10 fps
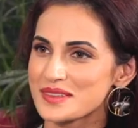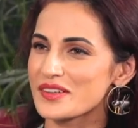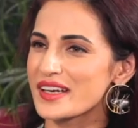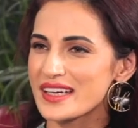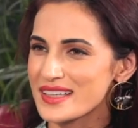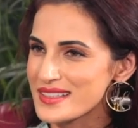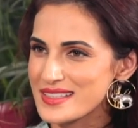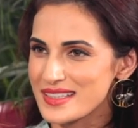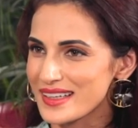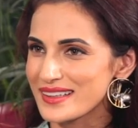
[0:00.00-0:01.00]

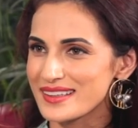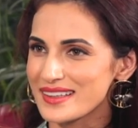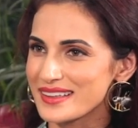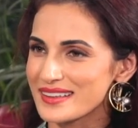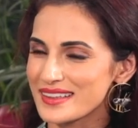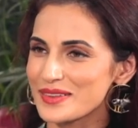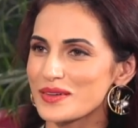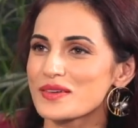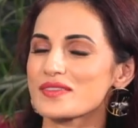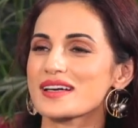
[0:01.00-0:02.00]
grains, beetroot,
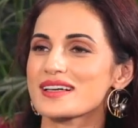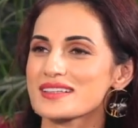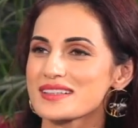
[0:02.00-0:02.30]
and grains and